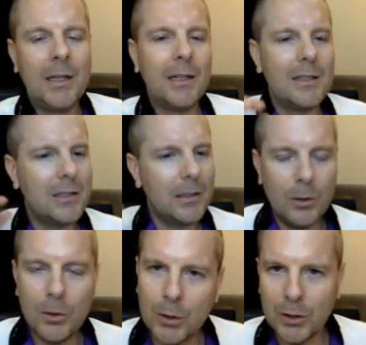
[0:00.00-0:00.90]
I said,
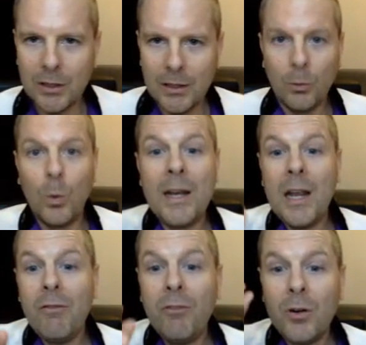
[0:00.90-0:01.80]
look,
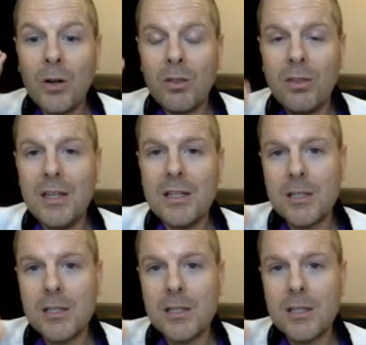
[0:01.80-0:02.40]
whenever this